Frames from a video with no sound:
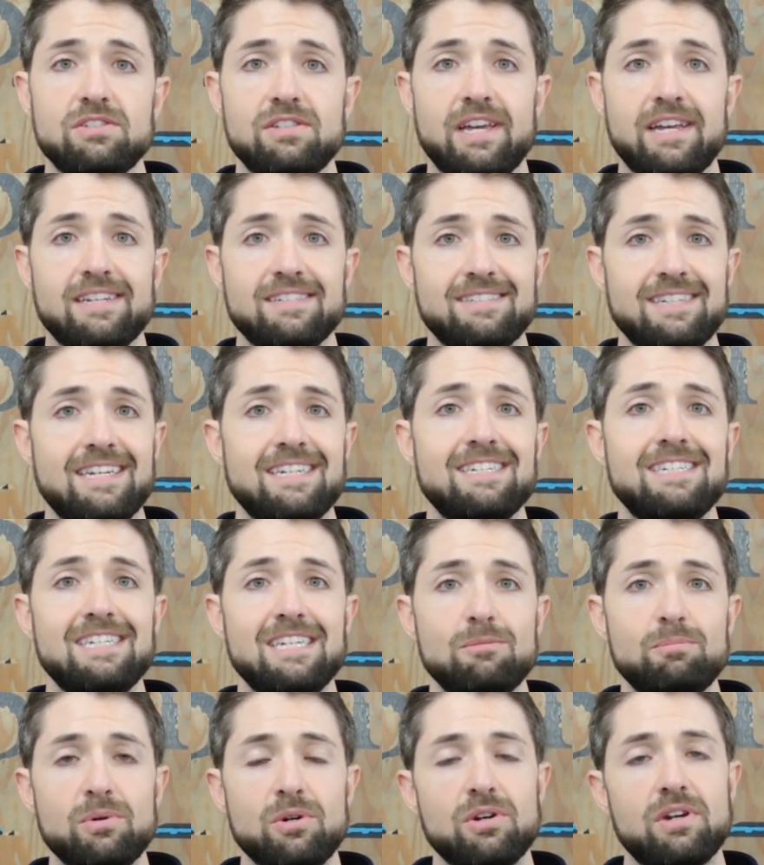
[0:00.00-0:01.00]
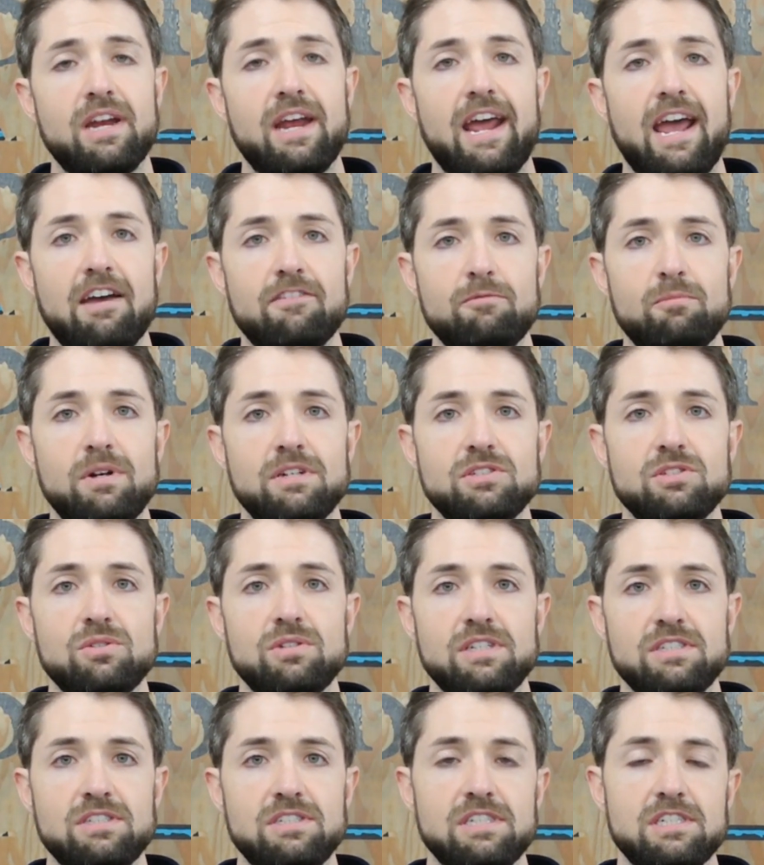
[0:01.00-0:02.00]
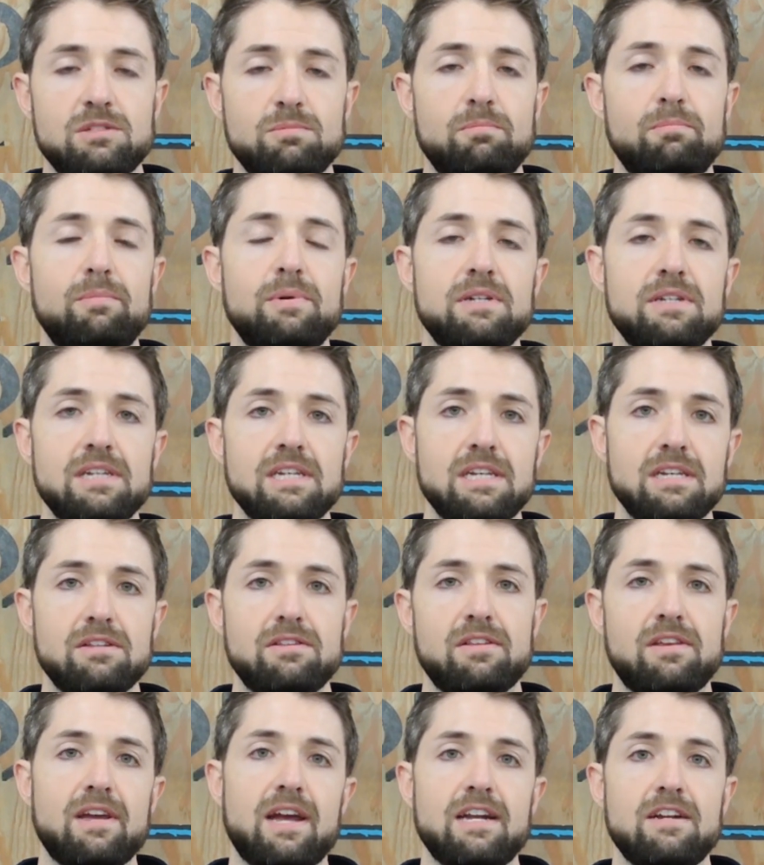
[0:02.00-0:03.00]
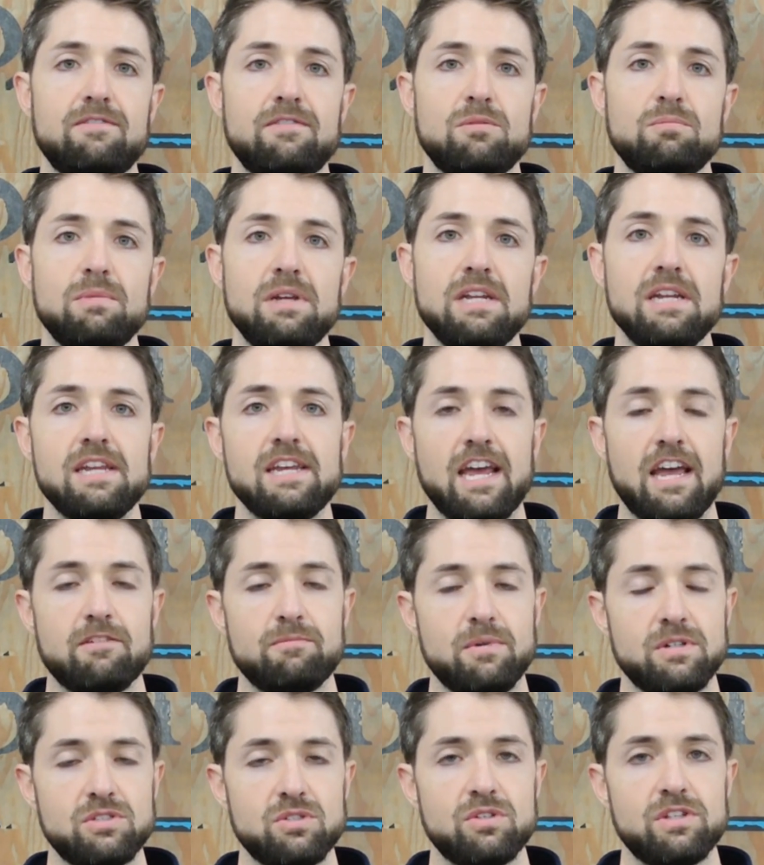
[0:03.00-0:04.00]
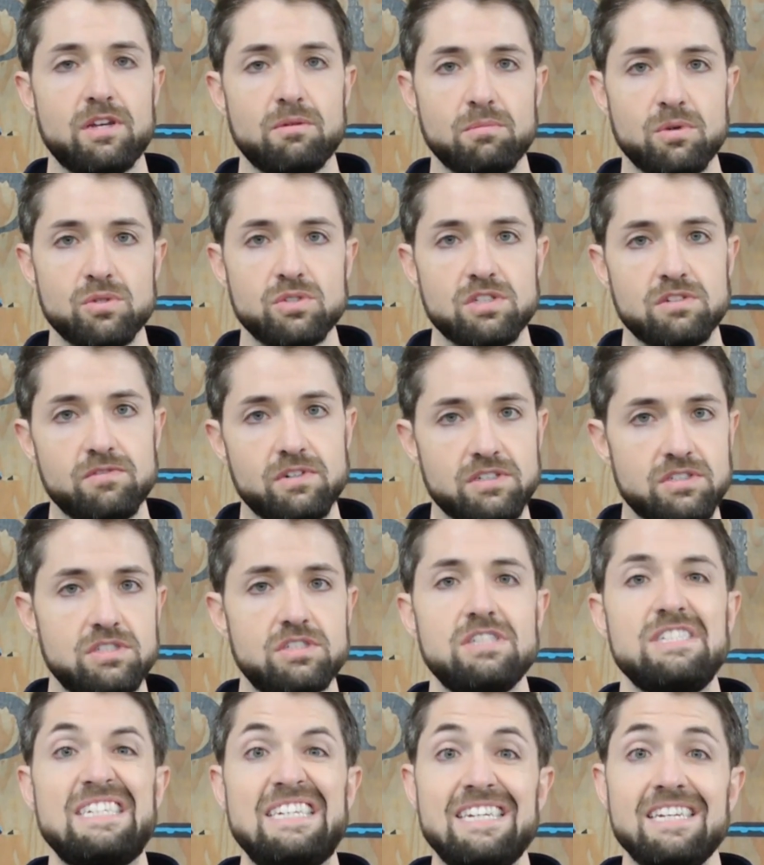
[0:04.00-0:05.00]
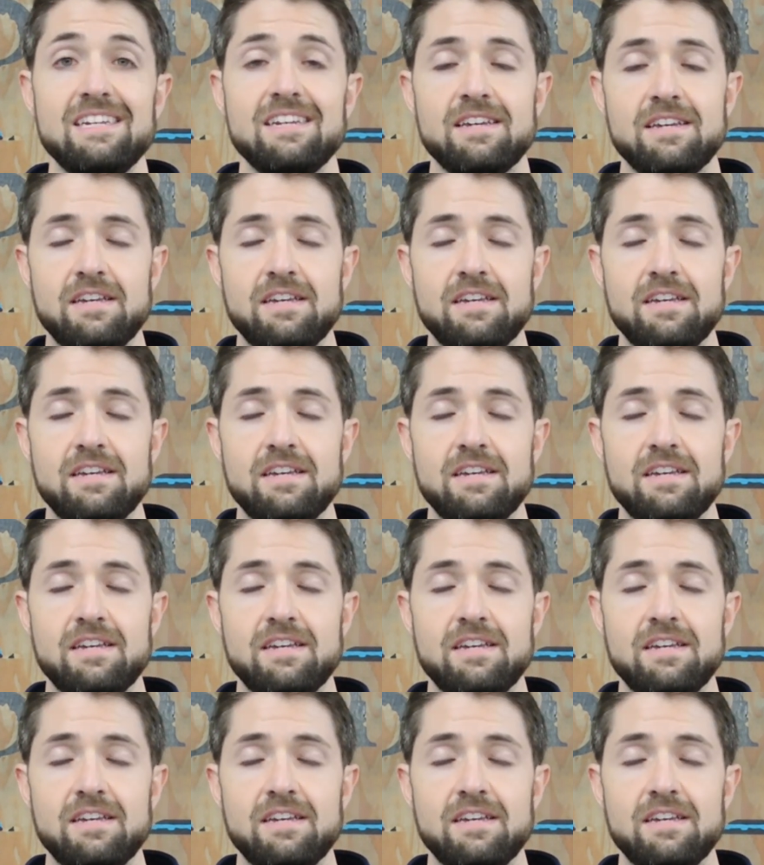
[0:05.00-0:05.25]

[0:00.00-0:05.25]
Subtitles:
That is a deeper calf muscle that sits beneath kind of the meaty calf muscle that most of us see.